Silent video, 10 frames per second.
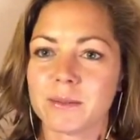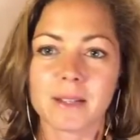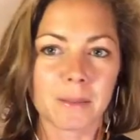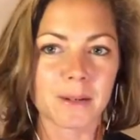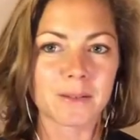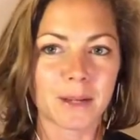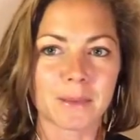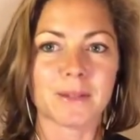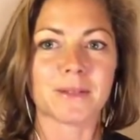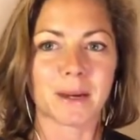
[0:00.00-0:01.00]

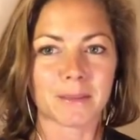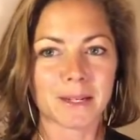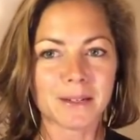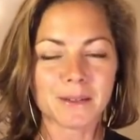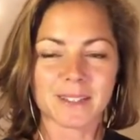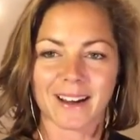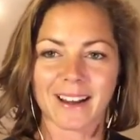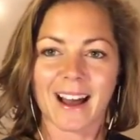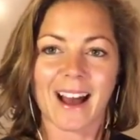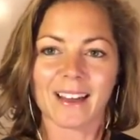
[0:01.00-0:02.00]

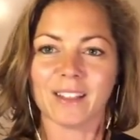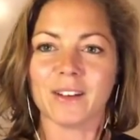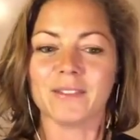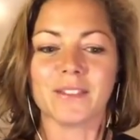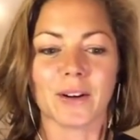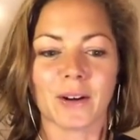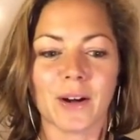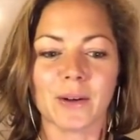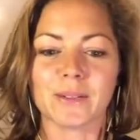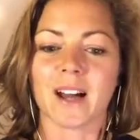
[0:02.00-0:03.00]

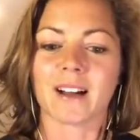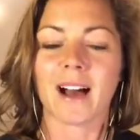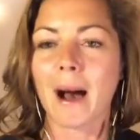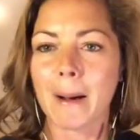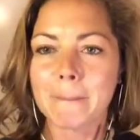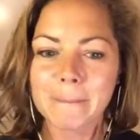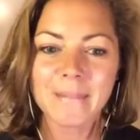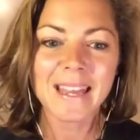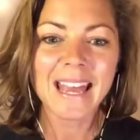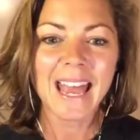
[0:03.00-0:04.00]
www.iloveneuro.com.
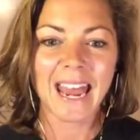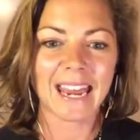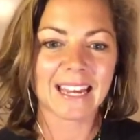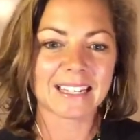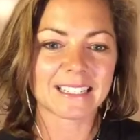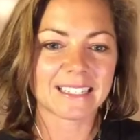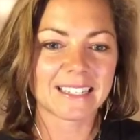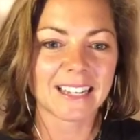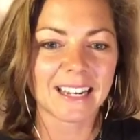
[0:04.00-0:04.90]
And